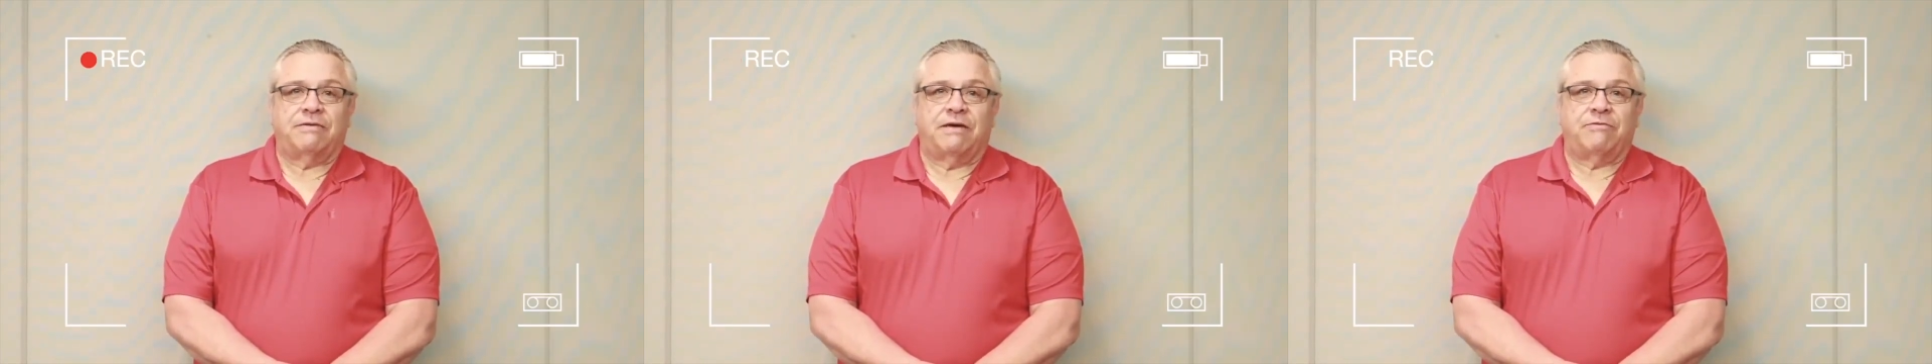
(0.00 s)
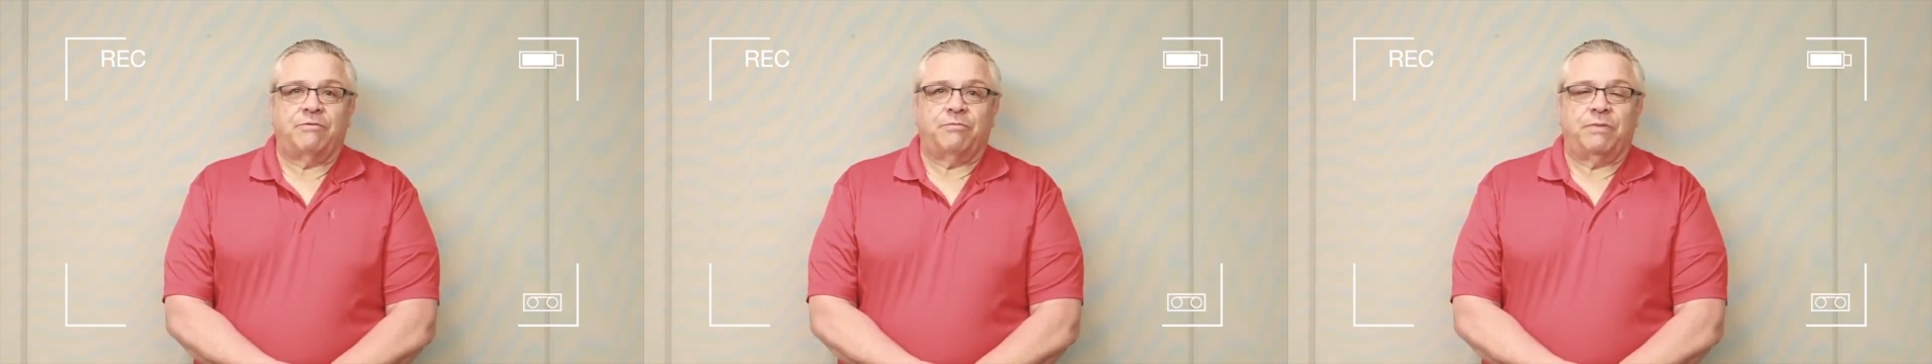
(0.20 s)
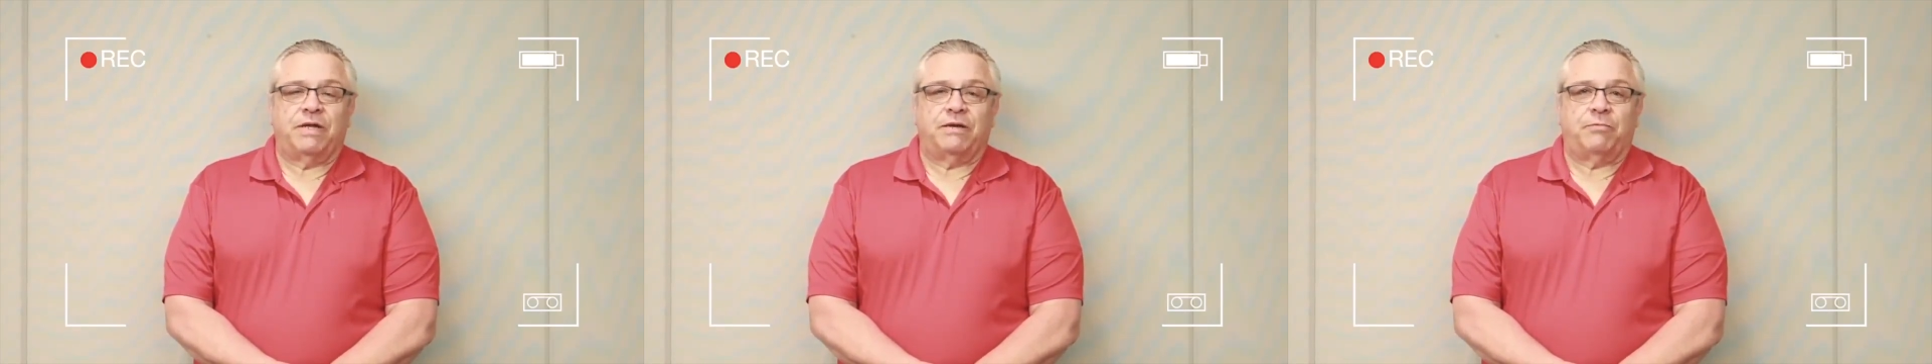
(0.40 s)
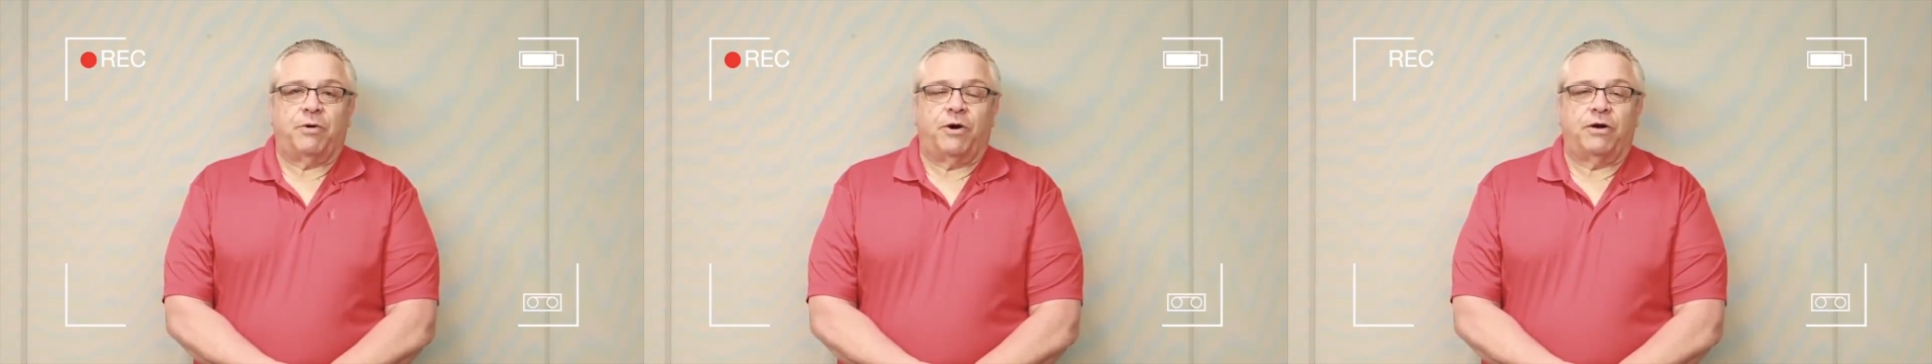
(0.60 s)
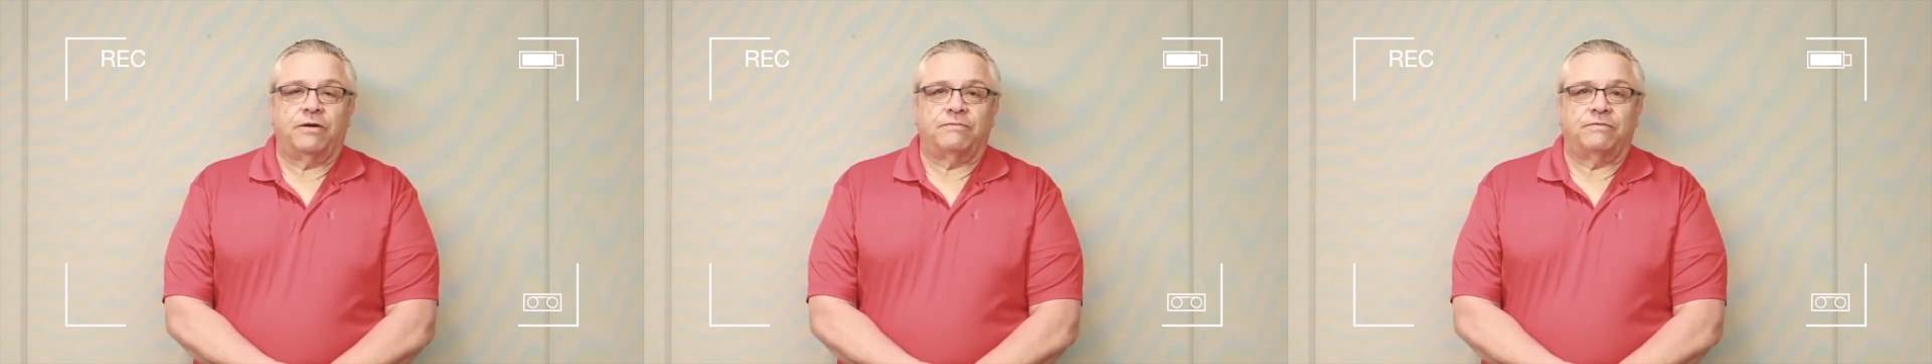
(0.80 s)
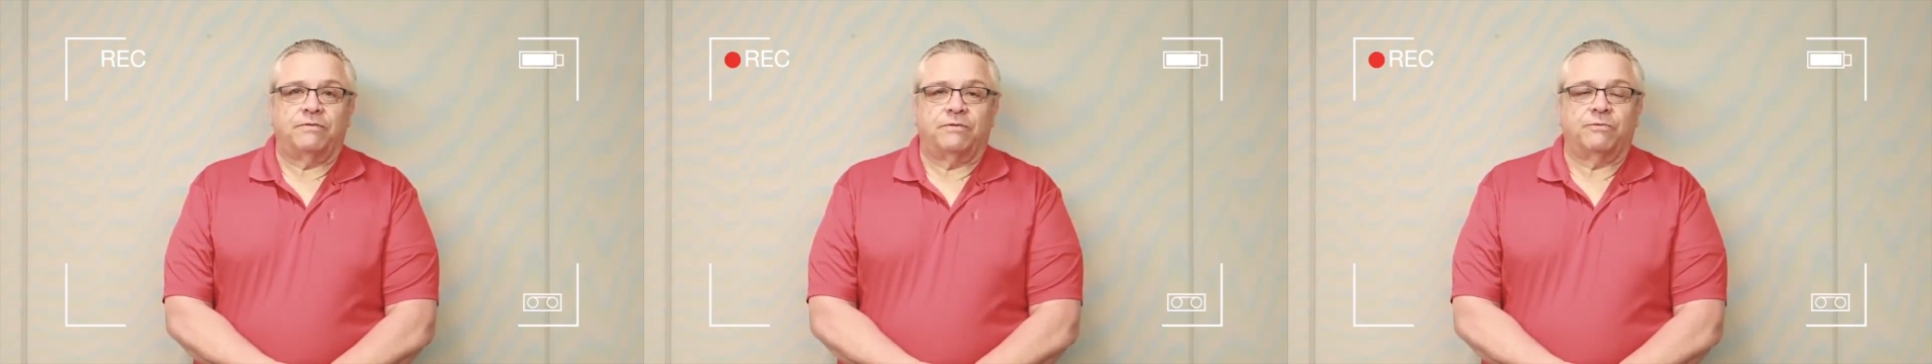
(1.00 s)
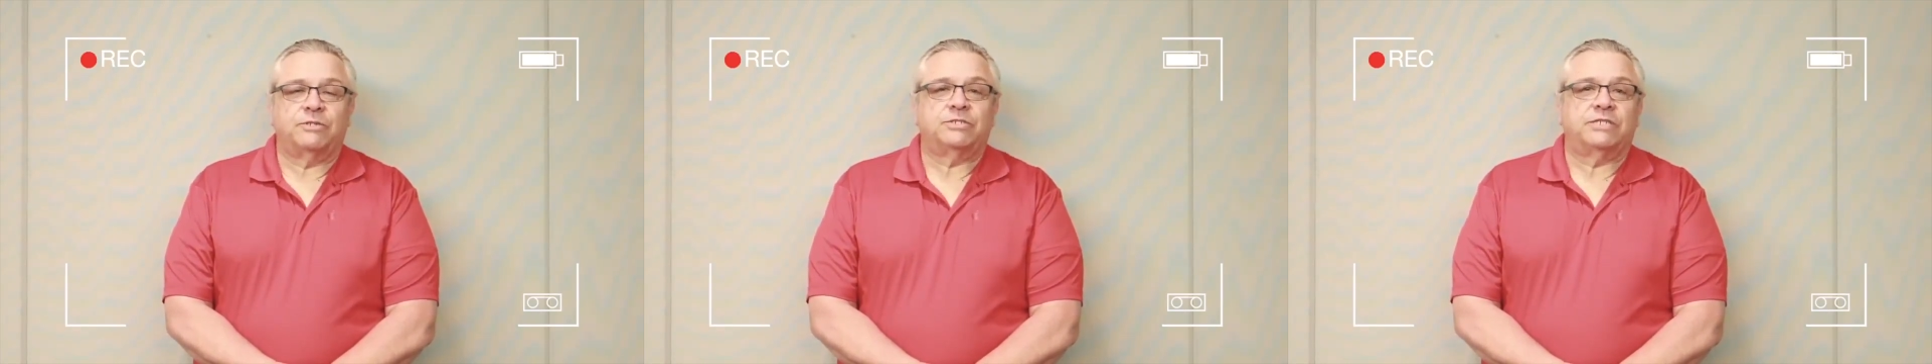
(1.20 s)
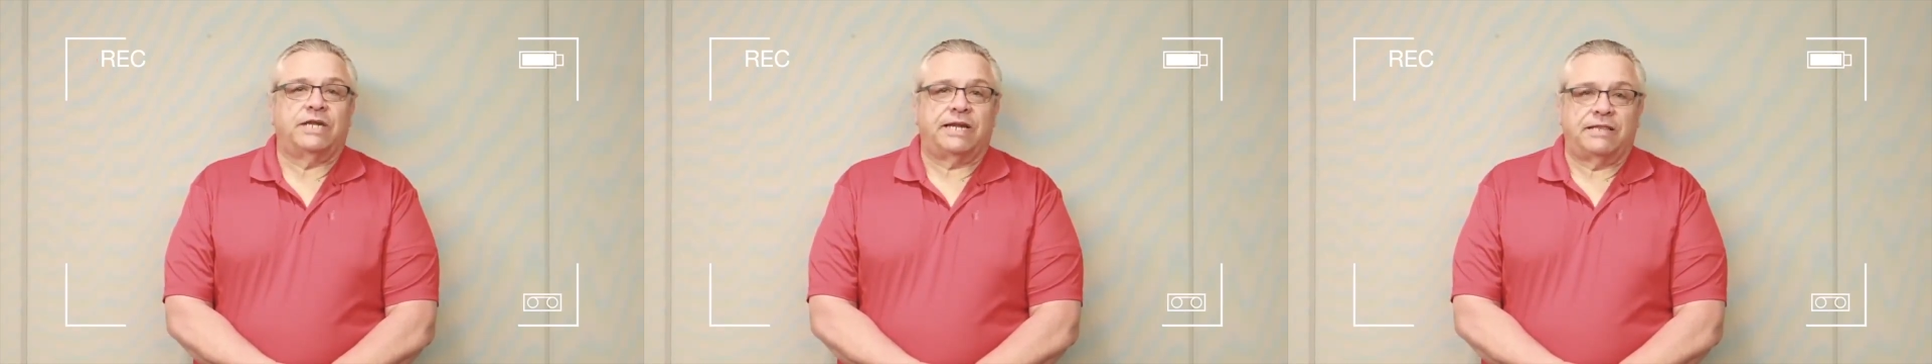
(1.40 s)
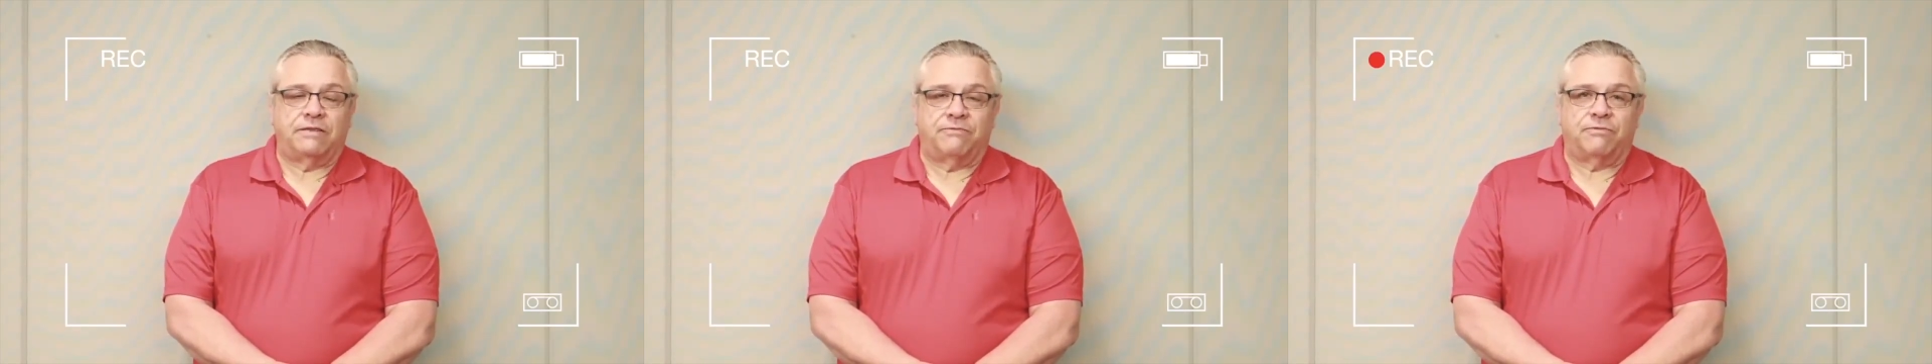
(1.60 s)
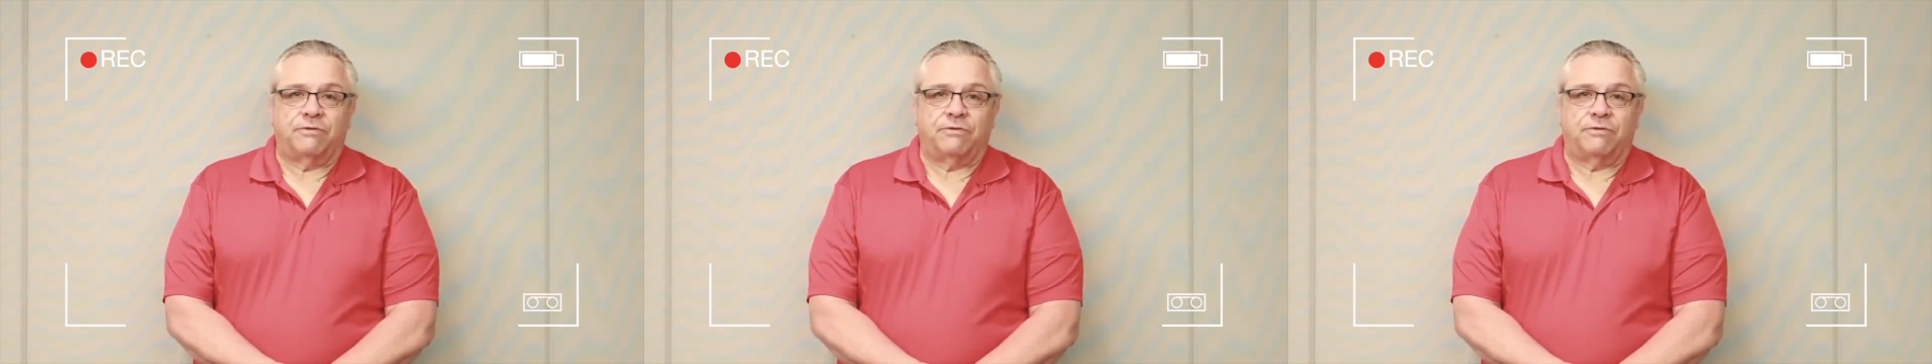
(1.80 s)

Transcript: having been a part of originating the